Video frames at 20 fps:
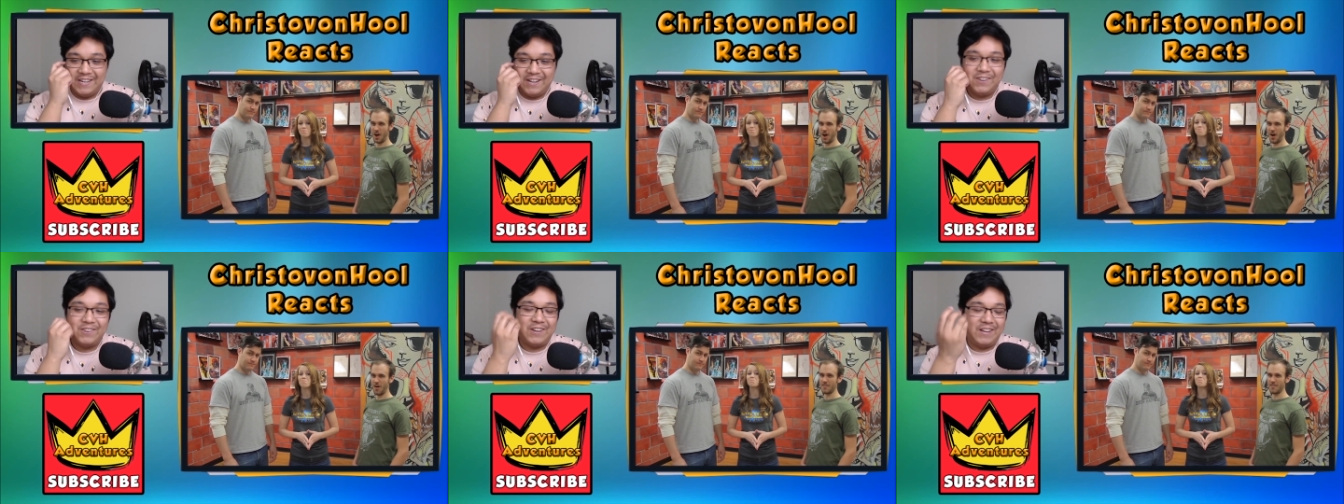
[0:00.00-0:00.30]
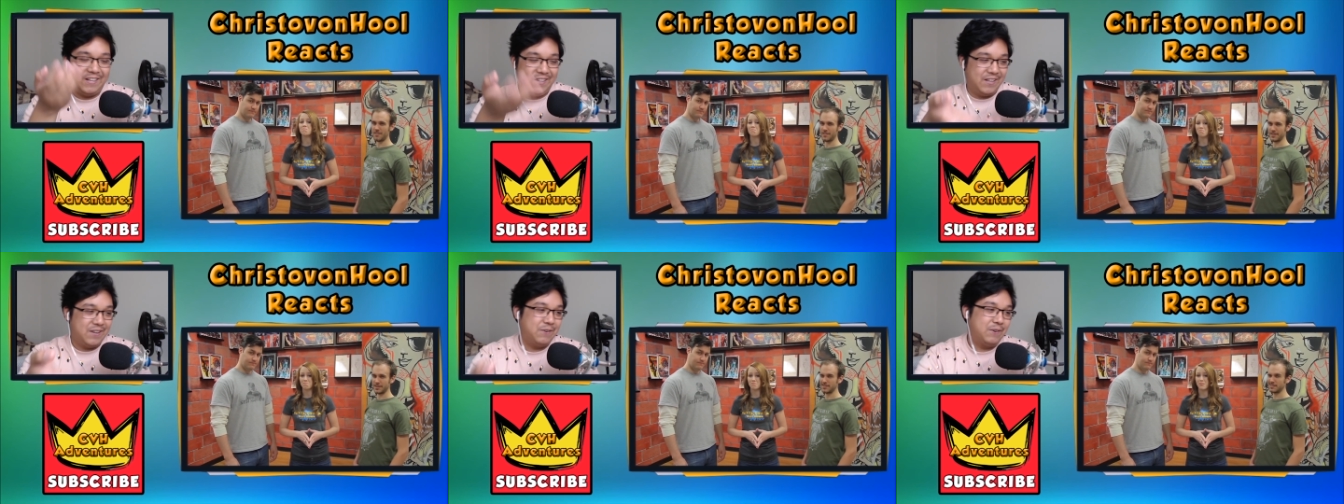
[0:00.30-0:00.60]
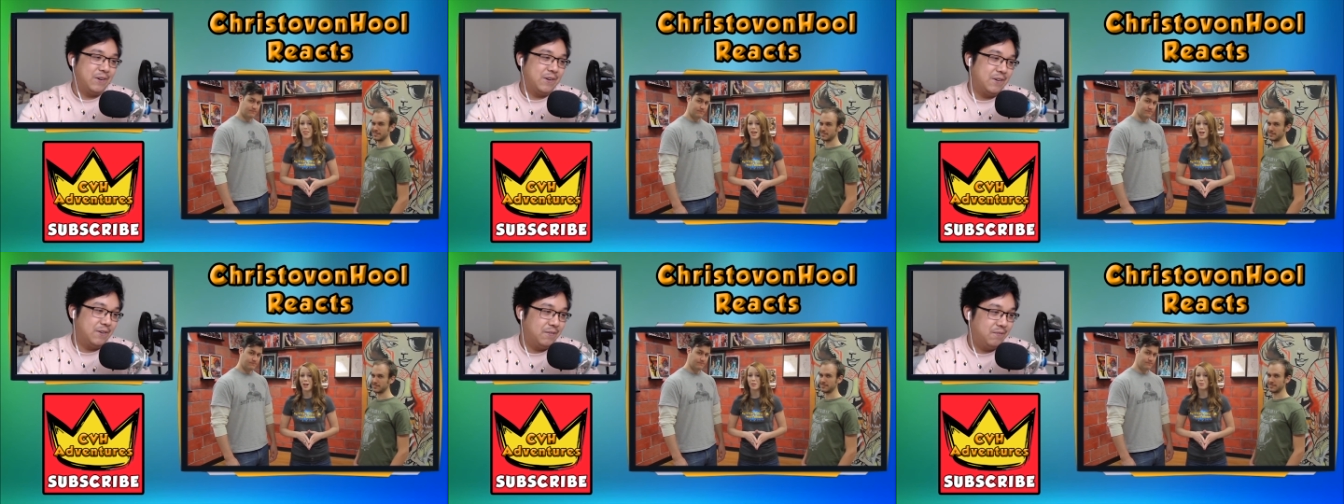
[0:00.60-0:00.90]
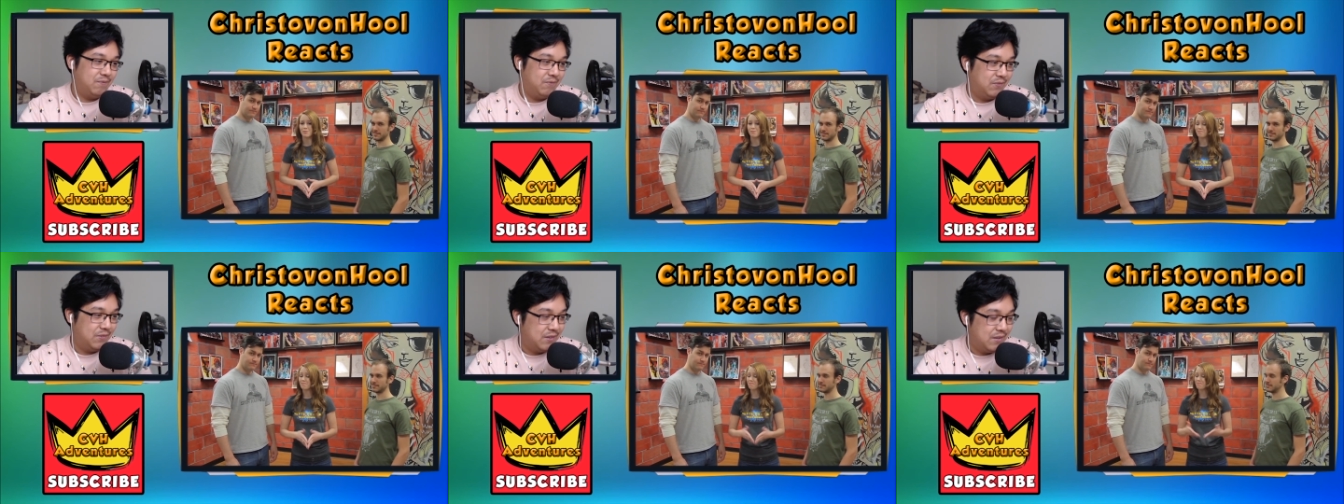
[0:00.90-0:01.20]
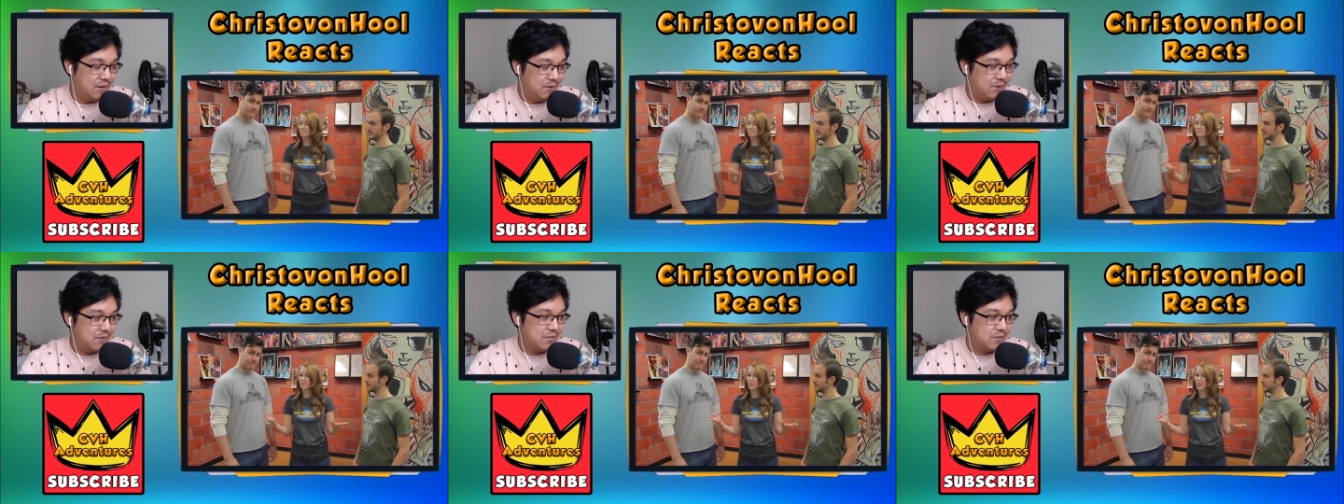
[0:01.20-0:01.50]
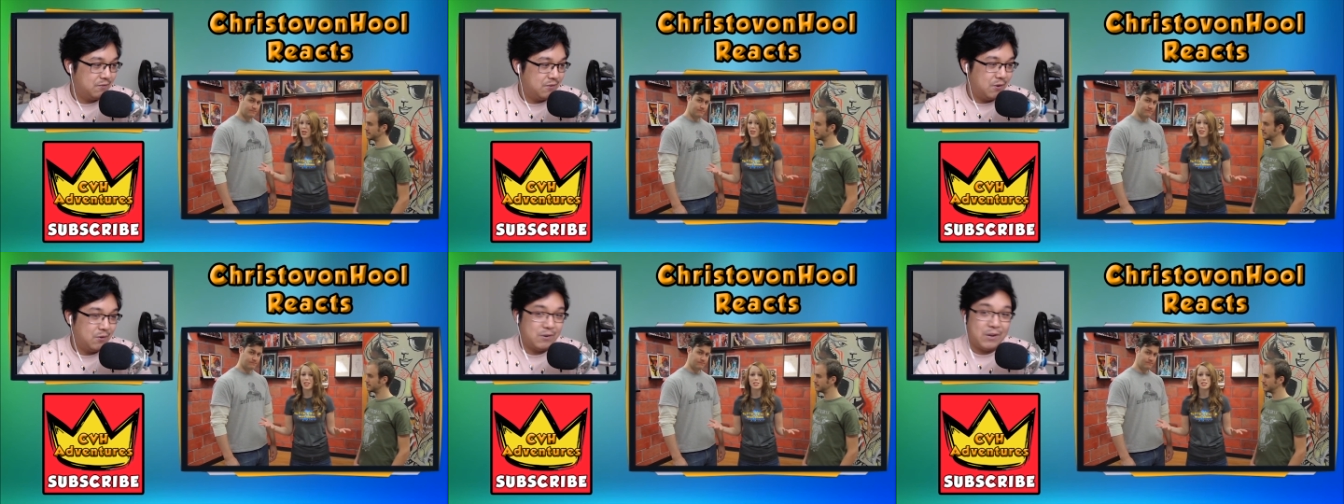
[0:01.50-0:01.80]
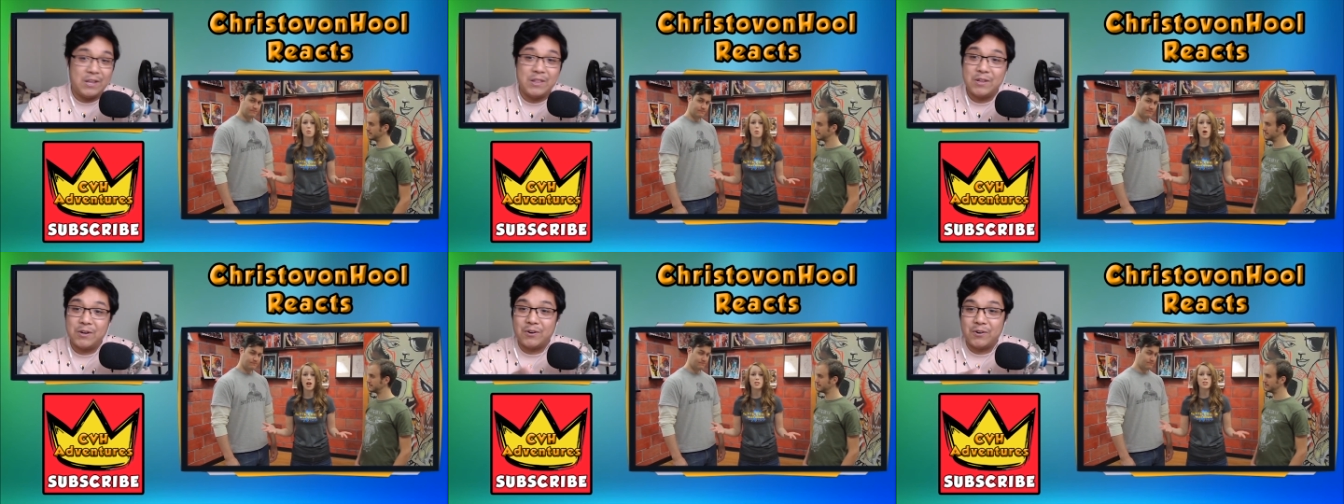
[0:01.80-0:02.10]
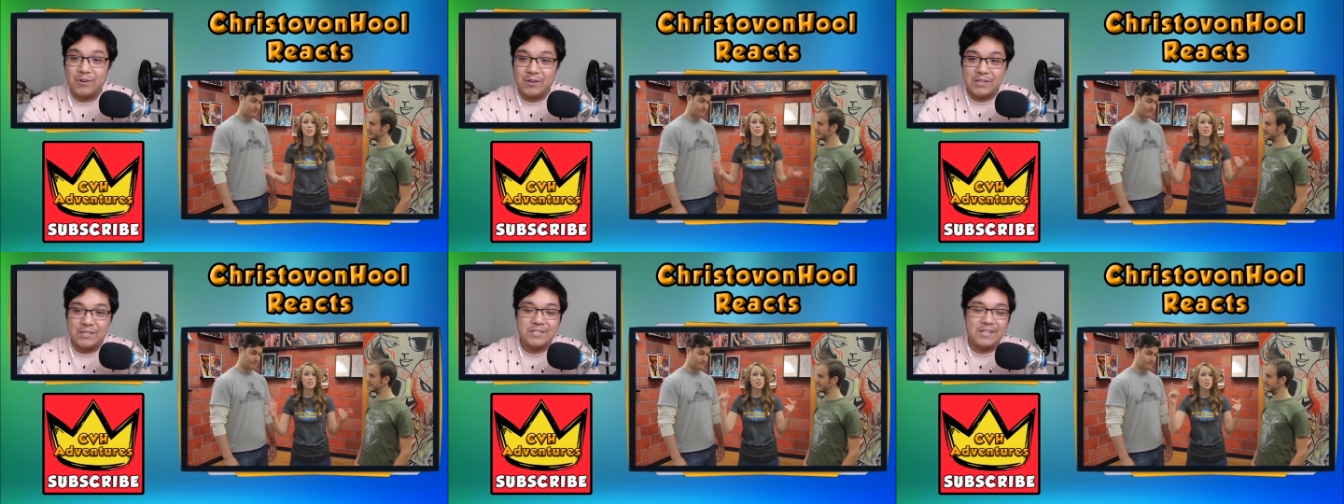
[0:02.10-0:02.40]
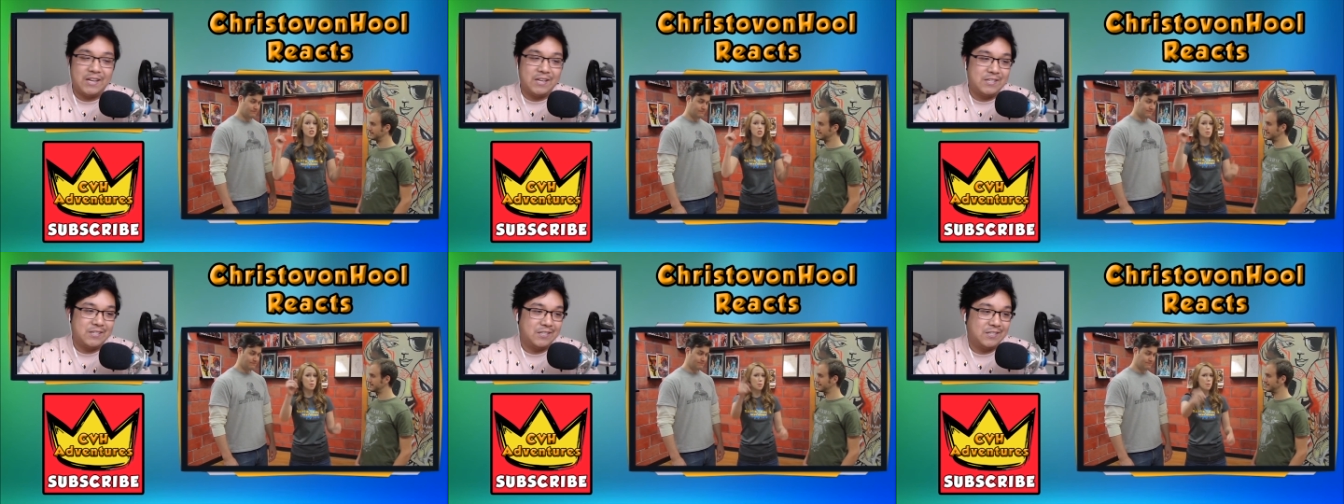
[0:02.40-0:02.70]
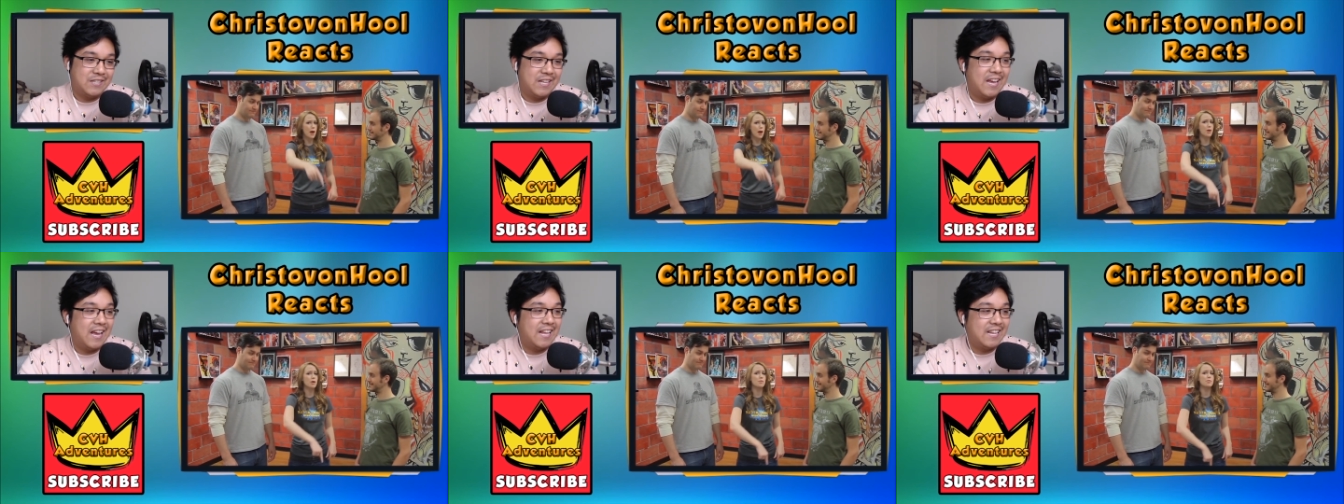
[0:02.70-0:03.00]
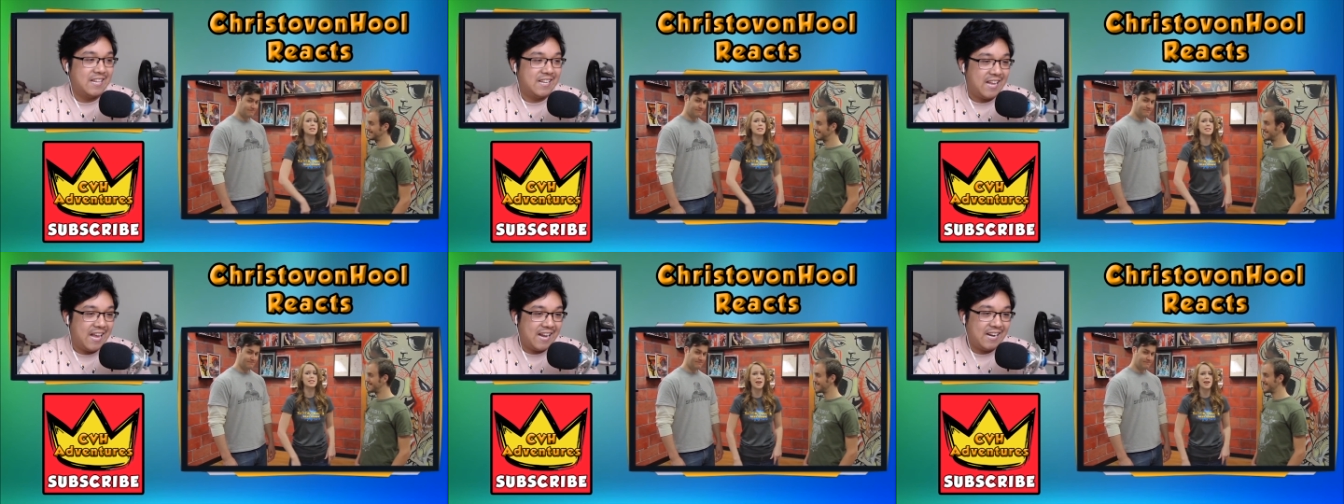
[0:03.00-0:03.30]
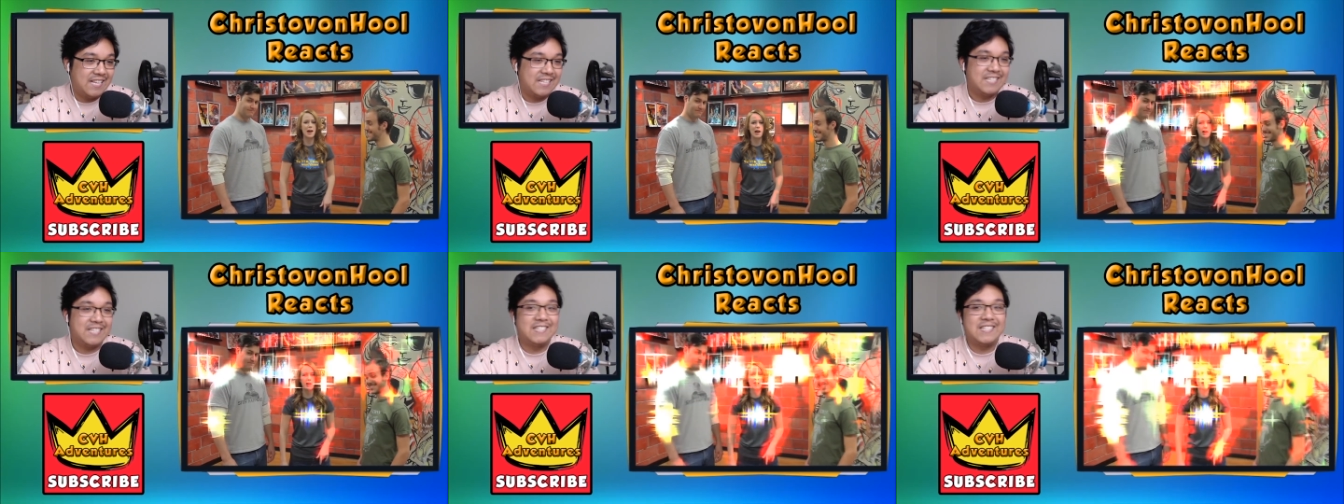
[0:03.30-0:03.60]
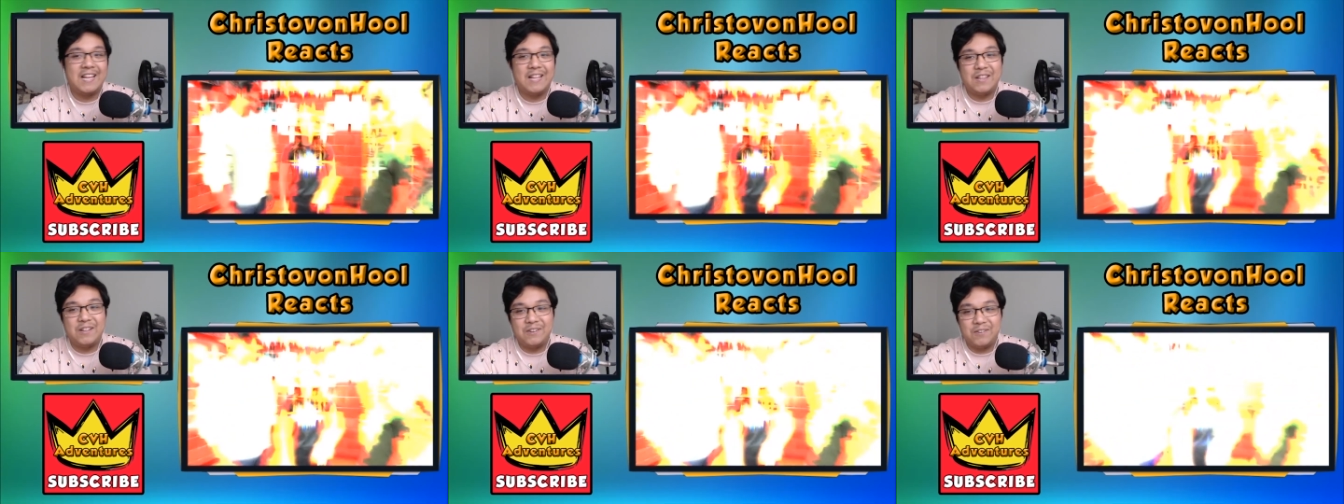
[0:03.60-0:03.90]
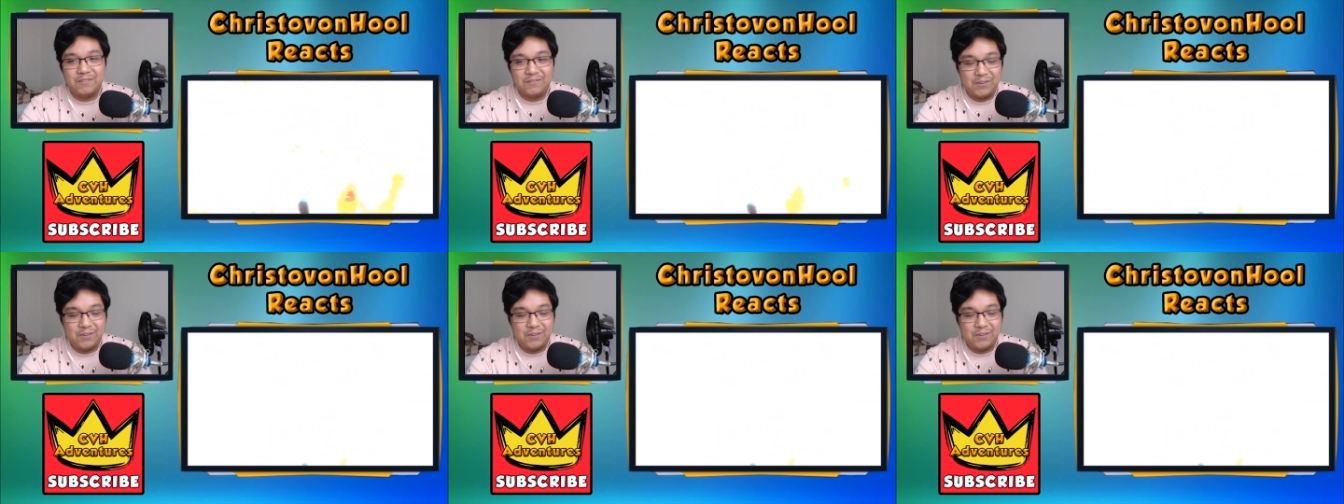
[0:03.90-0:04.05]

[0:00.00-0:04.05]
Okay, there we go. It was a vote in the early stages. They had analysis down. and then a